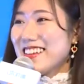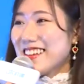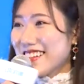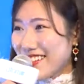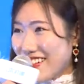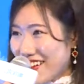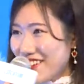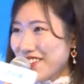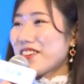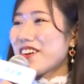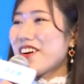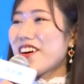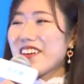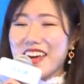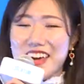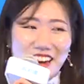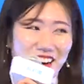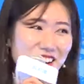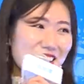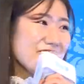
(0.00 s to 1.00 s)
Glad you're all
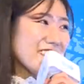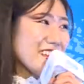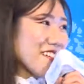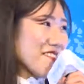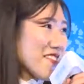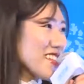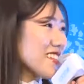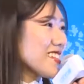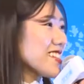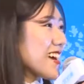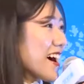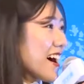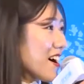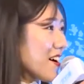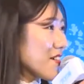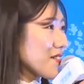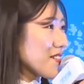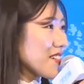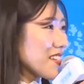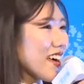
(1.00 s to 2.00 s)
here safe and
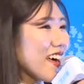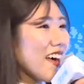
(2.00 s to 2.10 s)
sound.